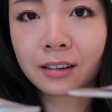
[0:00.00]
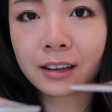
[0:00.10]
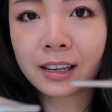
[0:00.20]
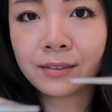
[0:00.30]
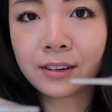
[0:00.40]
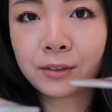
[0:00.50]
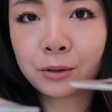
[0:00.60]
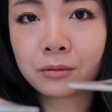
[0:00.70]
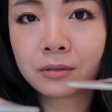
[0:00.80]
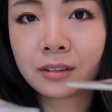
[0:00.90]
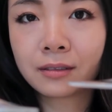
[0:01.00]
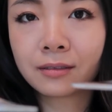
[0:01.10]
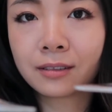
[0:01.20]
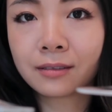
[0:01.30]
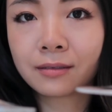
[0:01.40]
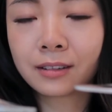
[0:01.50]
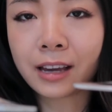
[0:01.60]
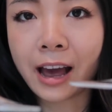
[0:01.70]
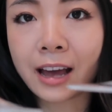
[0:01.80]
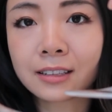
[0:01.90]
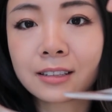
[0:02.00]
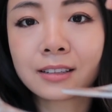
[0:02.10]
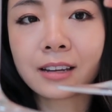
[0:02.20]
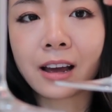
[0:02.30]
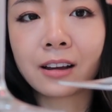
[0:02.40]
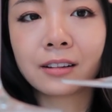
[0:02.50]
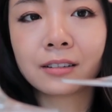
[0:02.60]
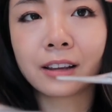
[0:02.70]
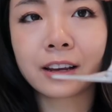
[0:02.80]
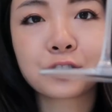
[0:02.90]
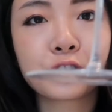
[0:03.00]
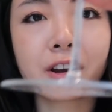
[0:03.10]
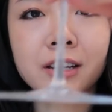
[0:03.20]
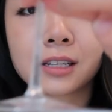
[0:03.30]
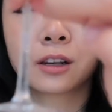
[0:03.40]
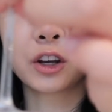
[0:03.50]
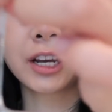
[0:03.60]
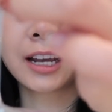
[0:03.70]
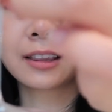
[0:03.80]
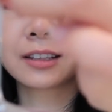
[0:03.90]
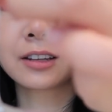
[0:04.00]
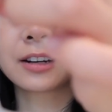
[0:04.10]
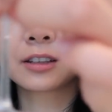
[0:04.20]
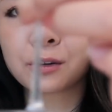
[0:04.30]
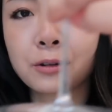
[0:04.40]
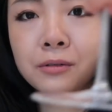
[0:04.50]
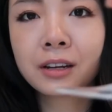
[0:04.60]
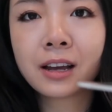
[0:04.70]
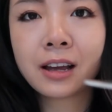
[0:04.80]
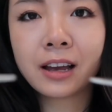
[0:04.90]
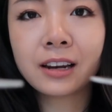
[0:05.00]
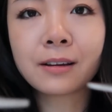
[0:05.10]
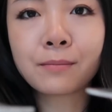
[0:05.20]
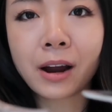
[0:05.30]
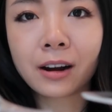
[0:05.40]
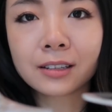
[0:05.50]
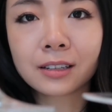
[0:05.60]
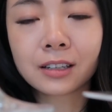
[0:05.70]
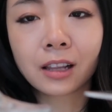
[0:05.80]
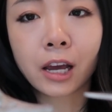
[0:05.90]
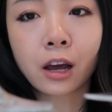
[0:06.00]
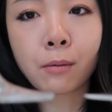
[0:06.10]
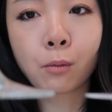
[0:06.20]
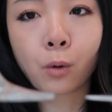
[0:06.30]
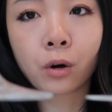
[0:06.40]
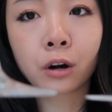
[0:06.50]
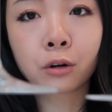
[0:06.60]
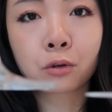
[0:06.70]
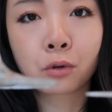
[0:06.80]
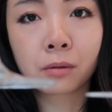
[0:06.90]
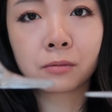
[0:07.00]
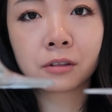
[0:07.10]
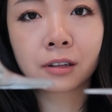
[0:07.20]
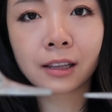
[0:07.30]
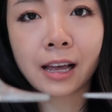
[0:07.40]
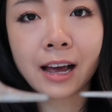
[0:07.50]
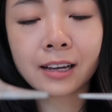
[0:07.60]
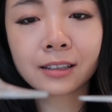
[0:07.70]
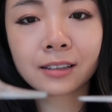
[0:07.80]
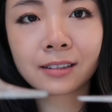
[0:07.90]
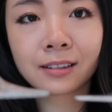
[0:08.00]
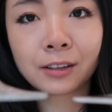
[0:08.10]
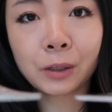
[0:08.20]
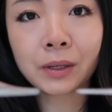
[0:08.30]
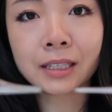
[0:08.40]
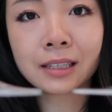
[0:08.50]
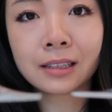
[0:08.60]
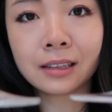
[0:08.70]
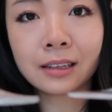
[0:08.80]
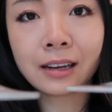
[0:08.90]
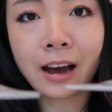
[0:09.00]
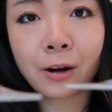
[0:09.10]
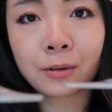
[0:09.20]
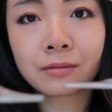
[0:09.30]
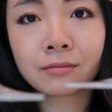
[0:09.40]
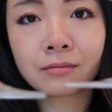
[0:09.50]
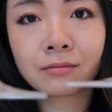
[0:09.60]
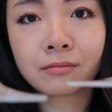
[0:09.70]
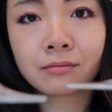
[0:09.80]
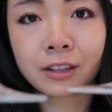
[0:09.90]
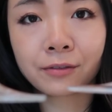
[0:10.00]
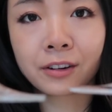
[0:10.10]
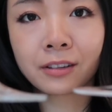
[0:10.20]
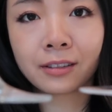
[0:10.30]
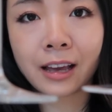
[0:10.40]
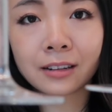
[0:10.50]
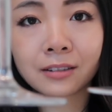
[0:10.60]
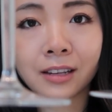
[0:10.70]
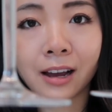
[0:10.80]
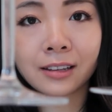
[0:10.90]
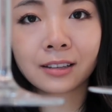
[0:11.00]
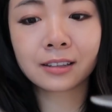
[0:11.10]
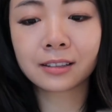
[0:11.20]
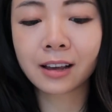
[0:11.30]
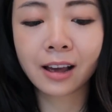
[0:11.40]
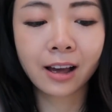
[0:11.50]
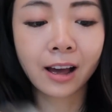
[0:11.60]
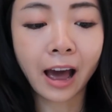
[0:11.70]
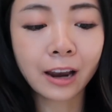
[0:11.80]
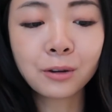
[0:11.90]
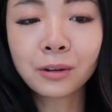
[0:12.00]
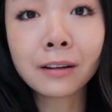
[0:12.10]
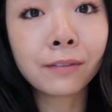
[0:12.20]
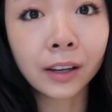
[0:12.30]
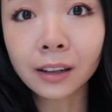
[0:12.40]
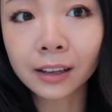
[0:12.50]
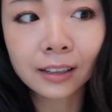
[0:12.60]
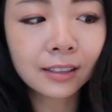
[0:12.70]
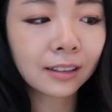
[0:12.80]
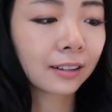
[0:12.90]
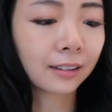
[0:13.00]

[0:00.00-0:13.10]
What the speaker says: like even if you can't tell, like just looking at this on its own, in comparison to like a more normal glass, you can see how different that size is. And you can feel it.